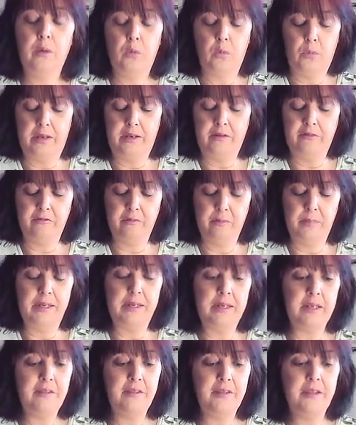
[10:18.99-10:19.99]
away from
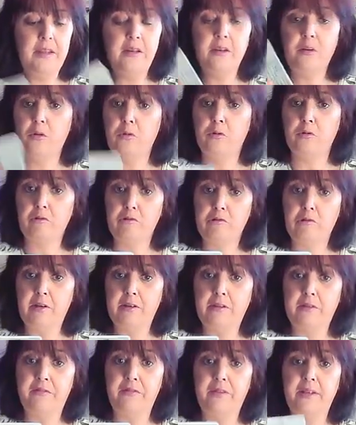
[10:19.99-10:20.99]
anything or
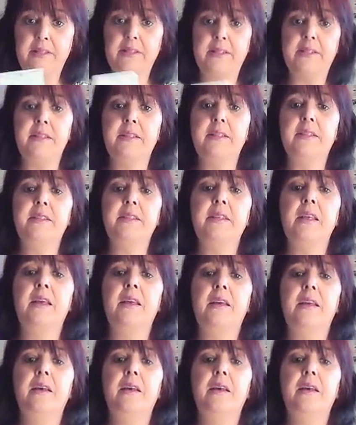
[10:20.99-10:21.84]
trying to fix this,